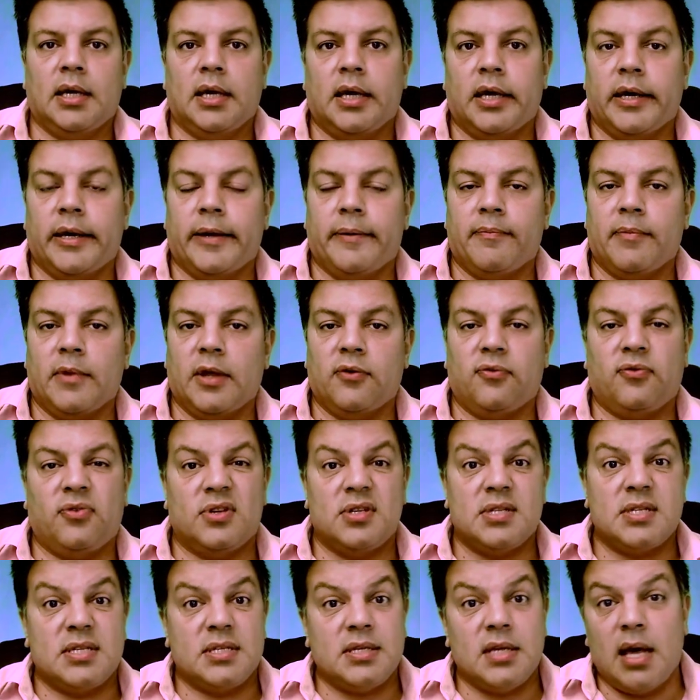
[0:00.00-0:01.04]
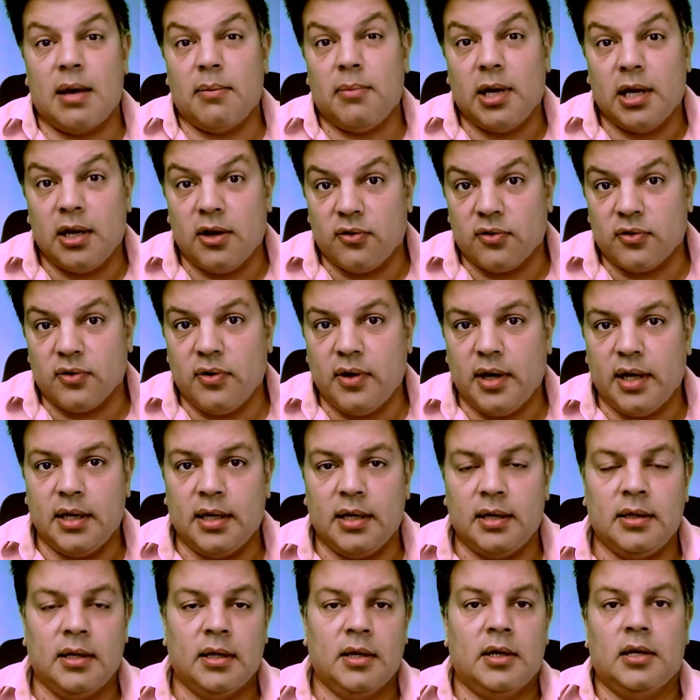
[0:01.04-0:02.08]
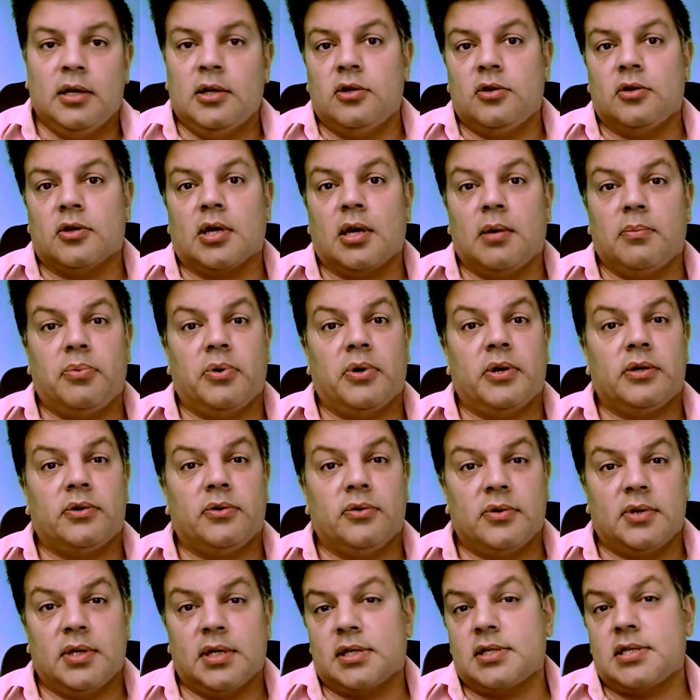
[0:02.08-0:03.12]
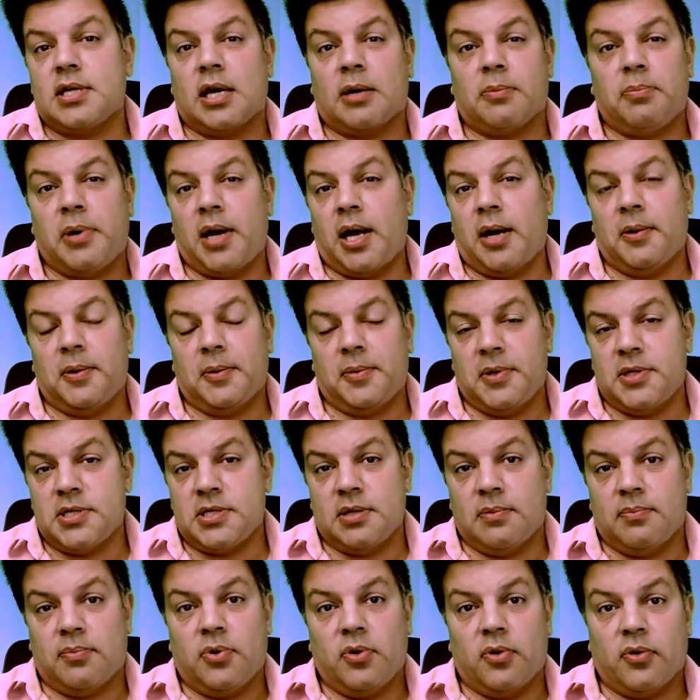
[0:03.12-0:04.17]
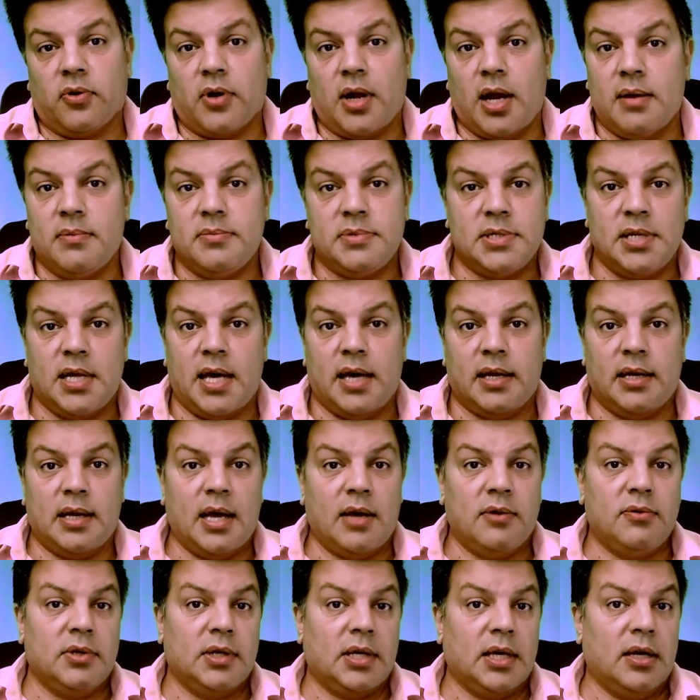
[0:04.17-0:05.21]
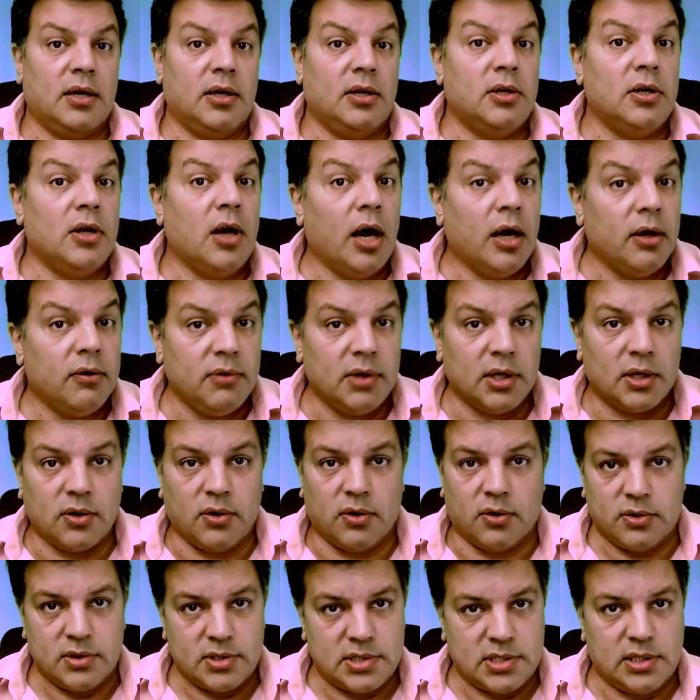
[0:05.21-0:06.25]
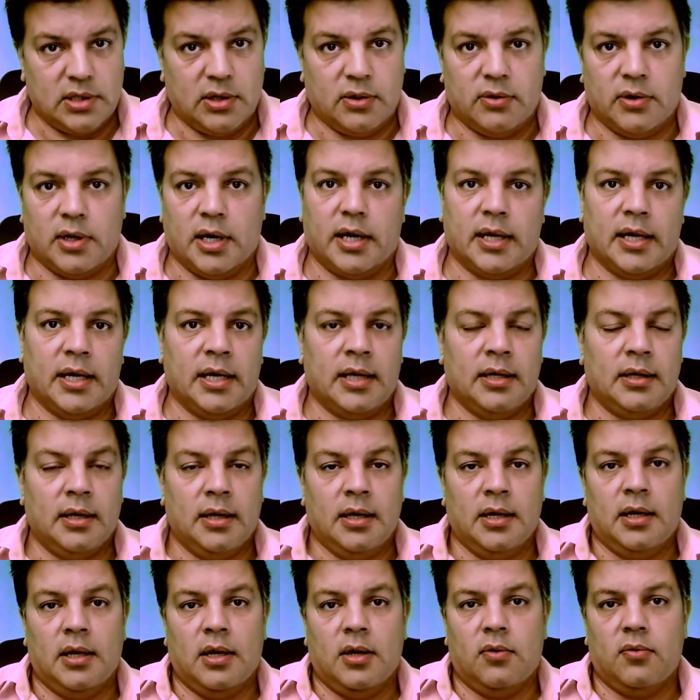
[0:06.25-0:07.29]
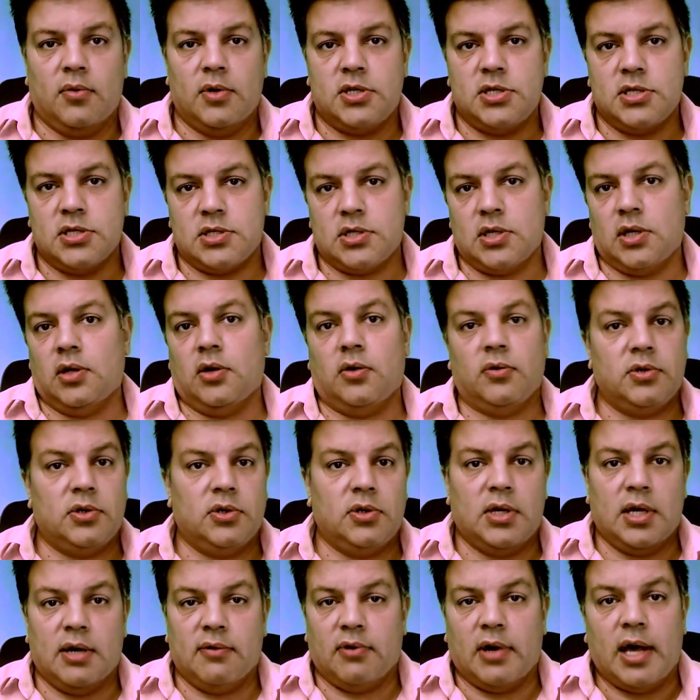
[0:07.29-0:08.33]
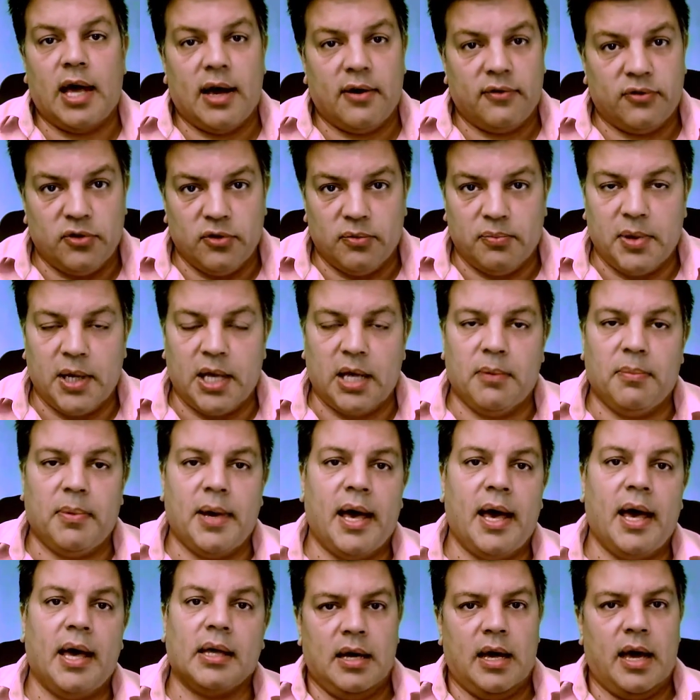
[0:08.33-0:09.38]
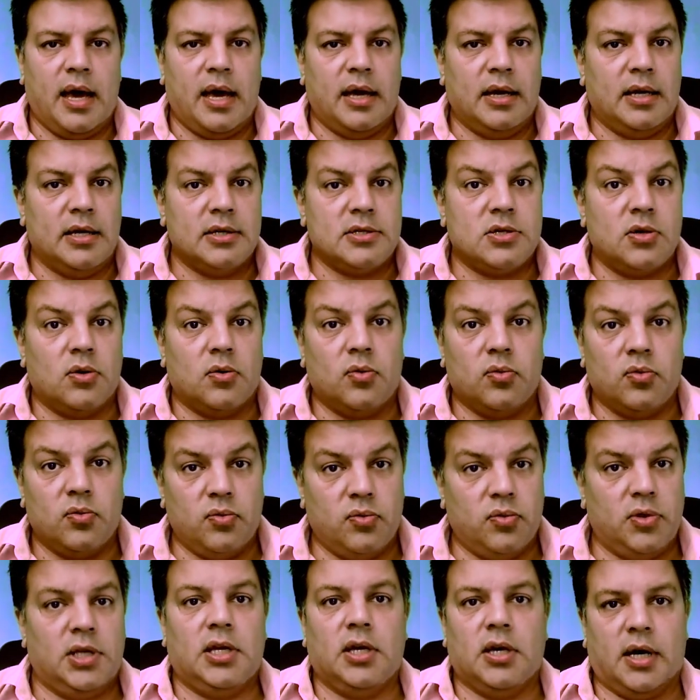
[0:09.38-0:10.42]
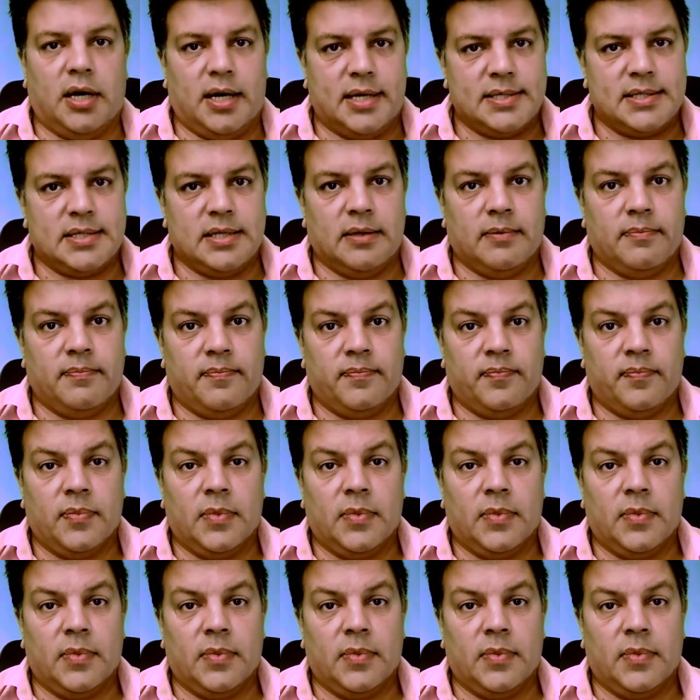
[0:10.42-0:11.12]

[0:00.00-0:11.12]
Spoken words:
If it's a standby letter of credit, you can put it into things like private placement programs, and now you get a non-recourse loan on it, which is a loan you never have to pay back, and it's really awesome.